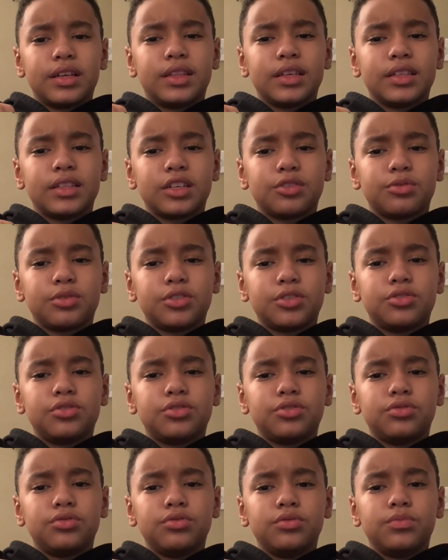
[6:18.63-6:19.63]
that's what you
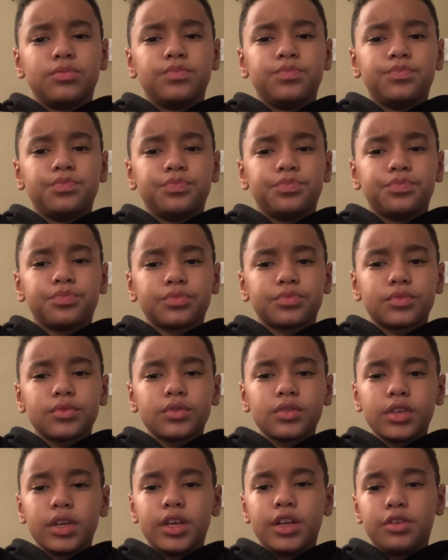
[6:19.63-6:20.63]
do.
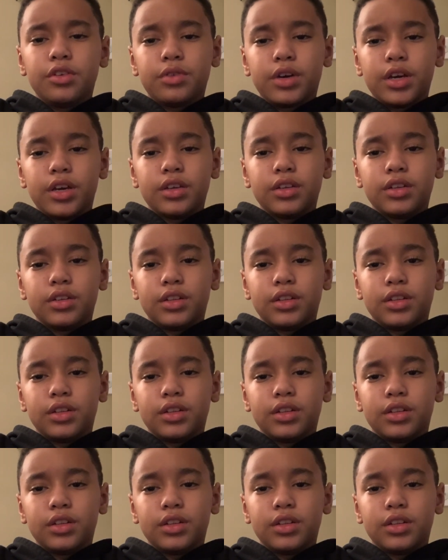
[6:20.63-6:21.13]
Anyway,